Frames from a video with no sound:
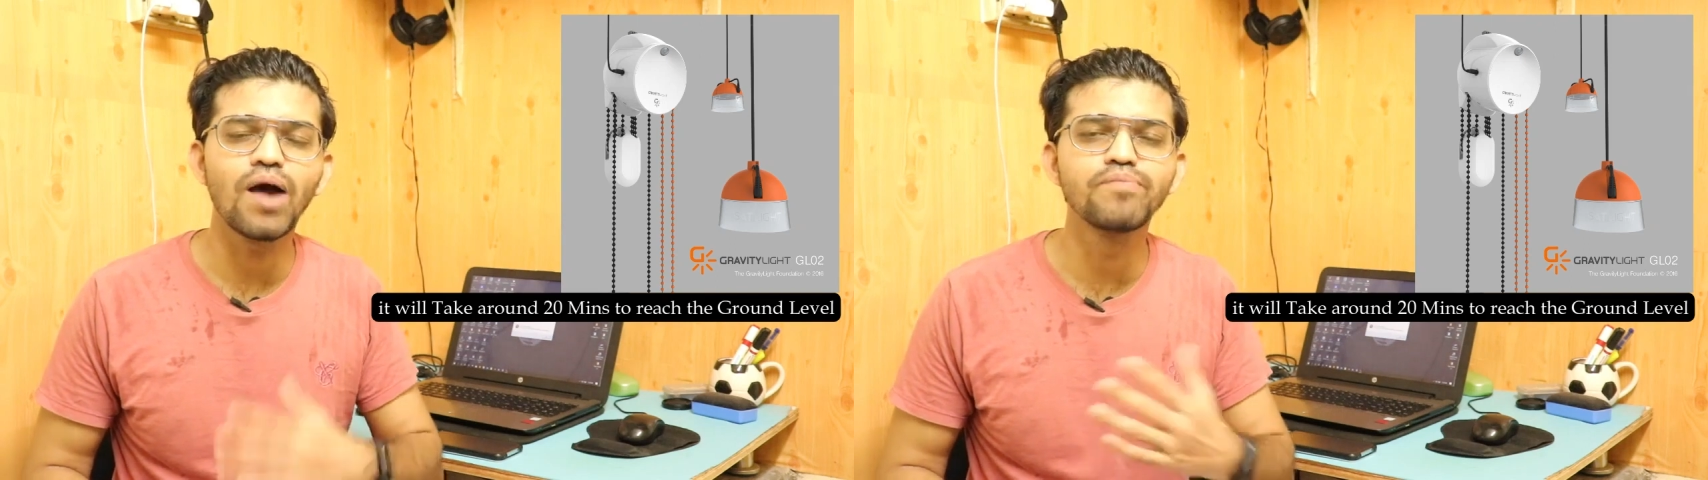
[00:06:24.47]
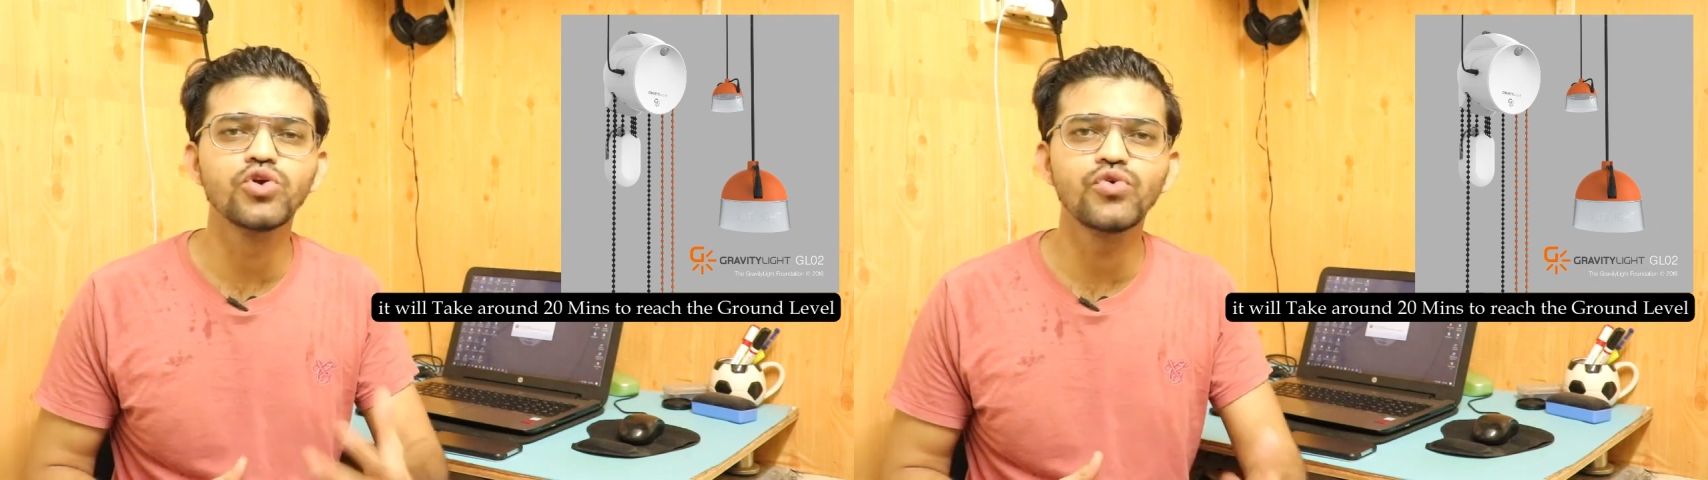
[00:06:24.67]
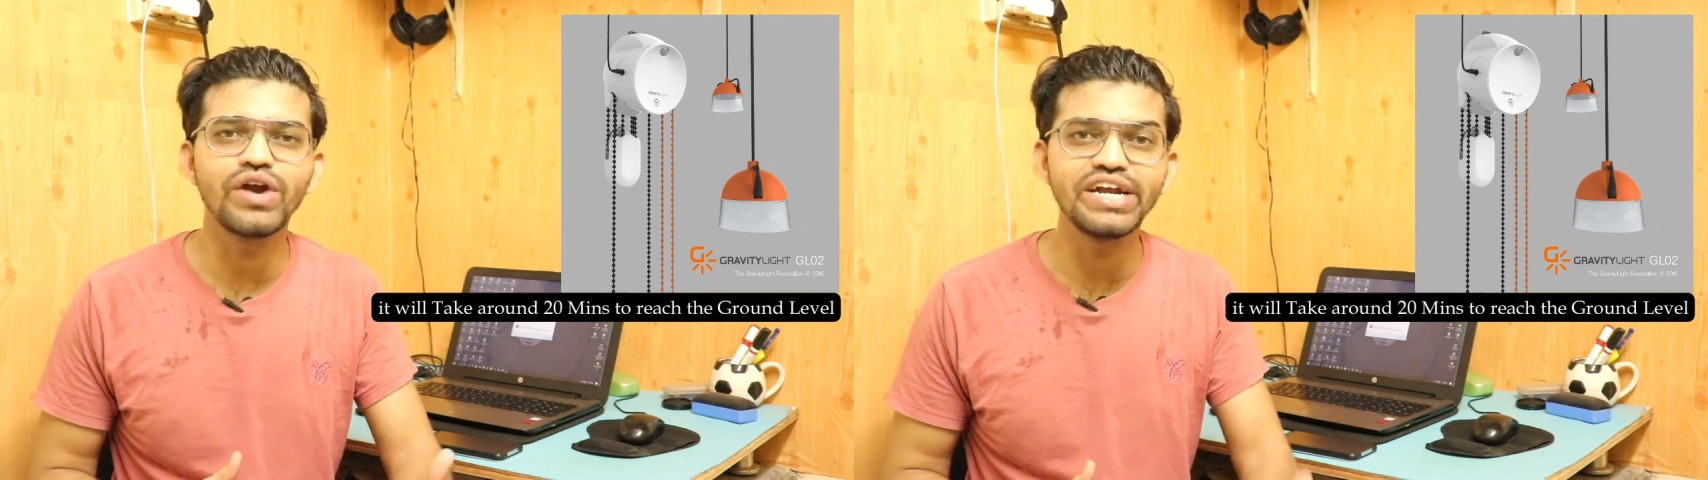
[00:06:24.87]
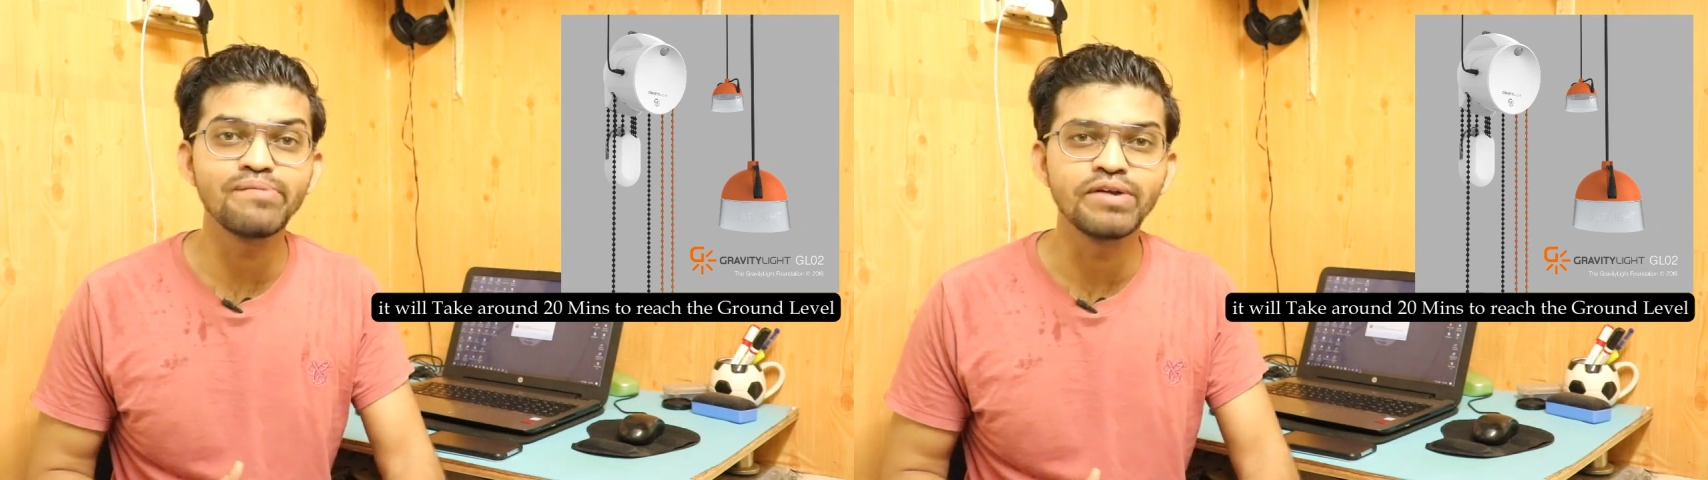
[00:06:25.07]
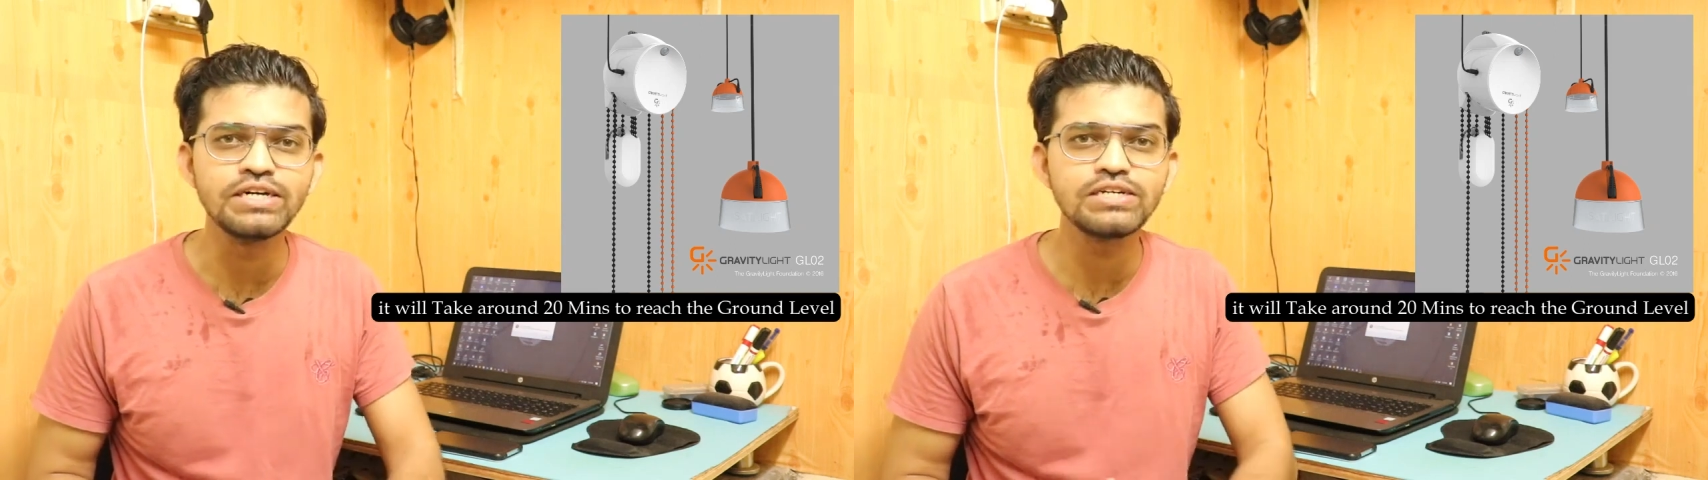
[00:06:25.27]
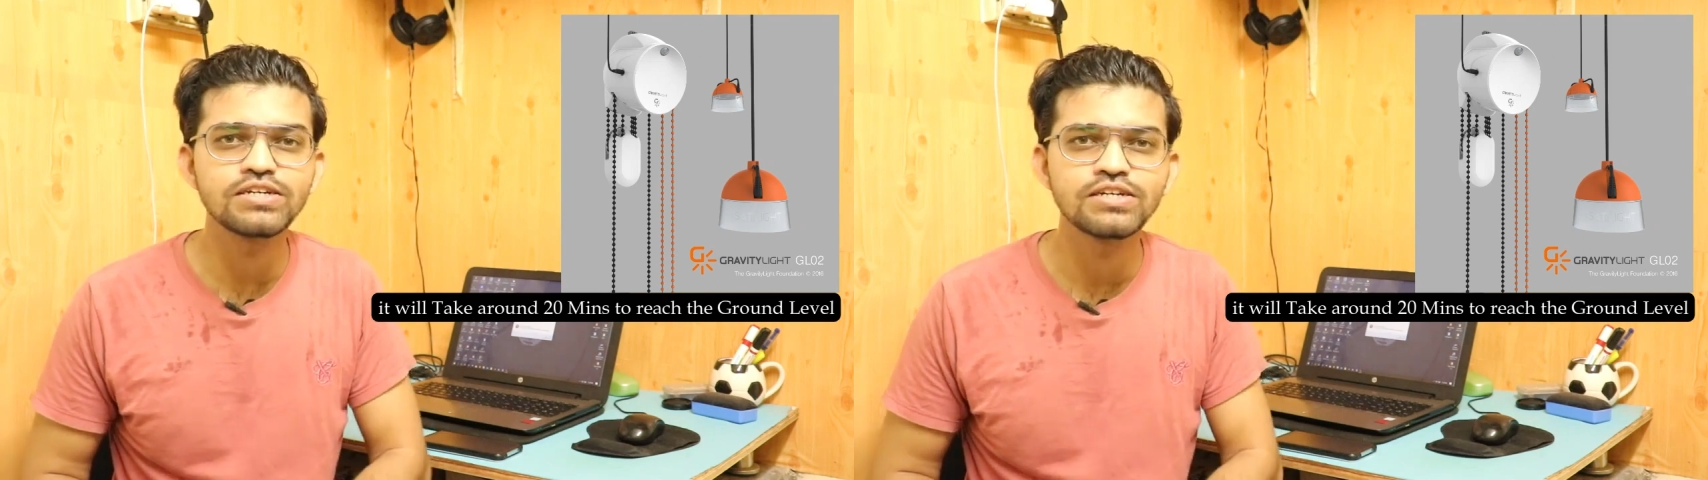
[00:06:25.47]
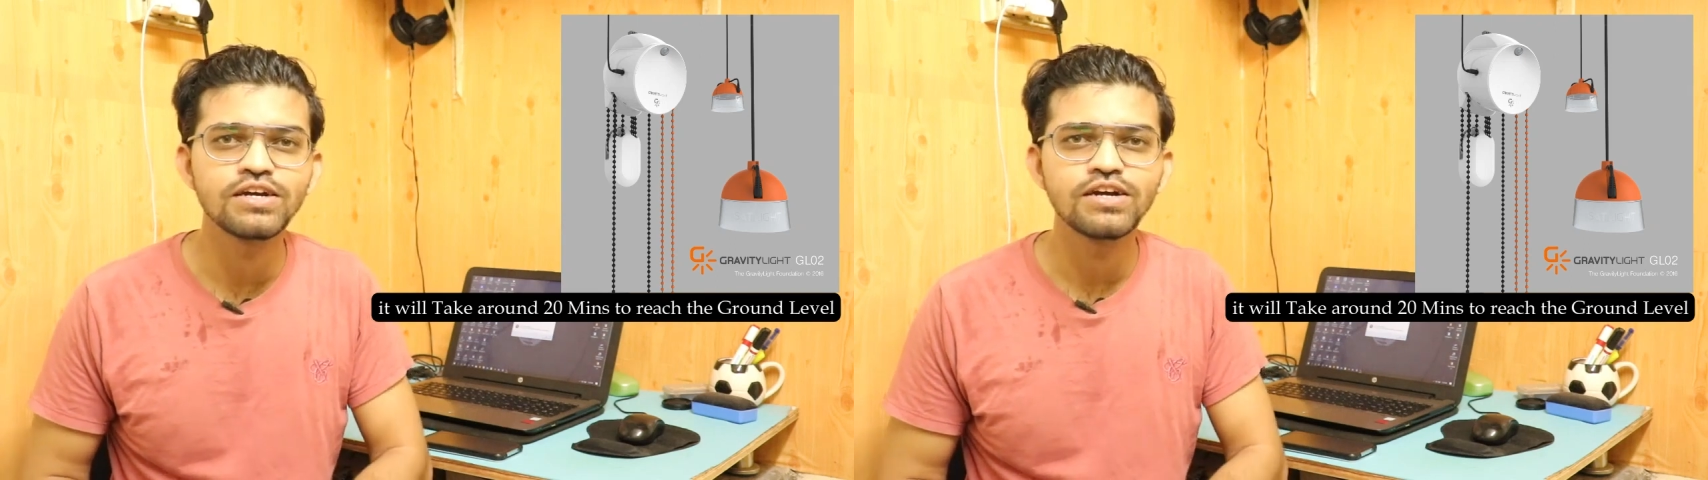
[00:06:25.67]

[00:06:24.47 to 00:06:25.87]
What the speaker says: up to 20 minutes.